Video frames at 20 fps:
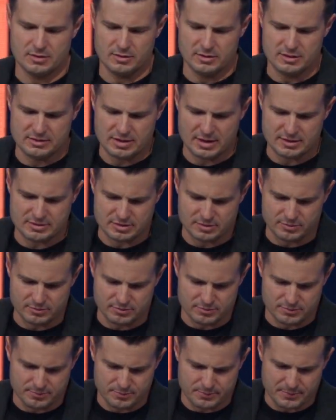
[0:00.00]
And it takes
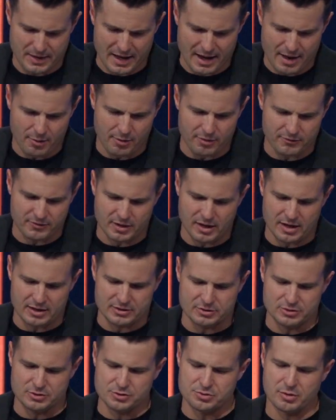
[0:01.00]
the power of
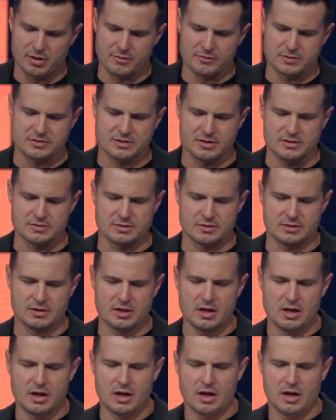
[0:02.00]
God to enjoy every season.